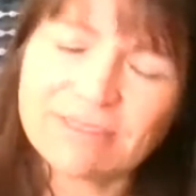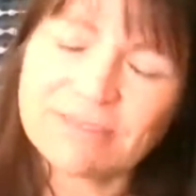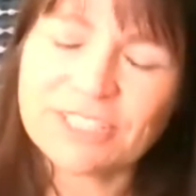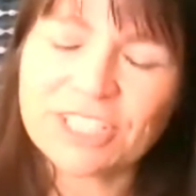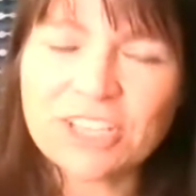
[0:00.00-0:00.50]

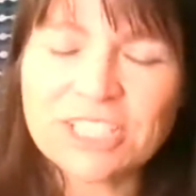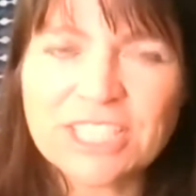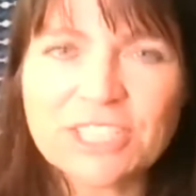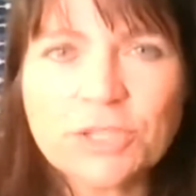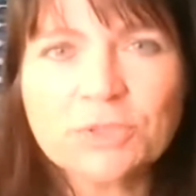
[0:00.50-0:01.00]
started
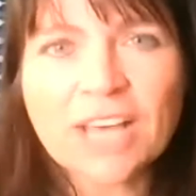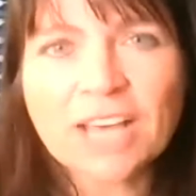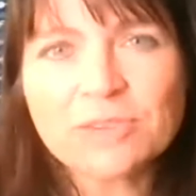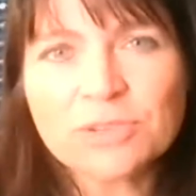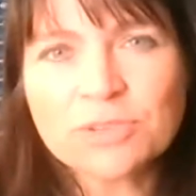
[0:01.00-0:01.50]
in
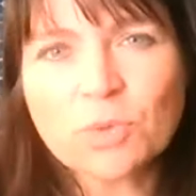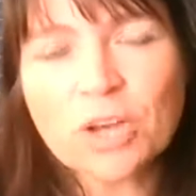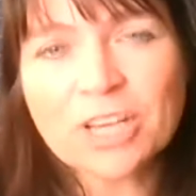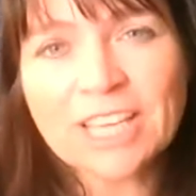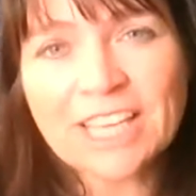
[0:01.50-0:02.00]
2000
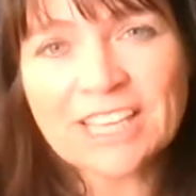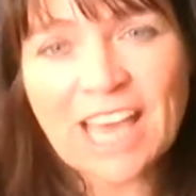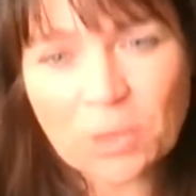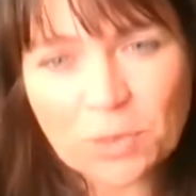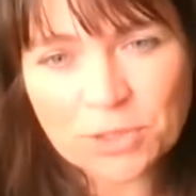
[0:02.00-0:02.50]
working in the
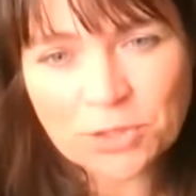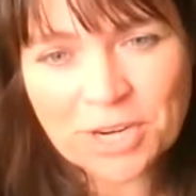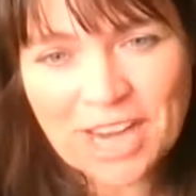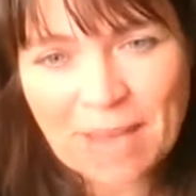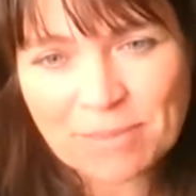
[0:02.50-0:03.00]

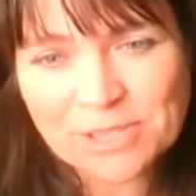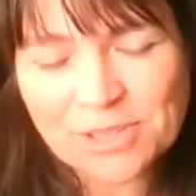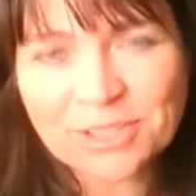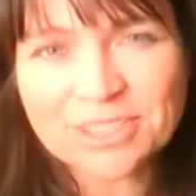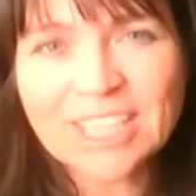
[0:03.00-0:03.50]
Ecuadorian
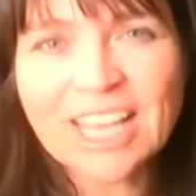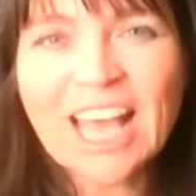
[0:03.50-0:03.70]
Amazon.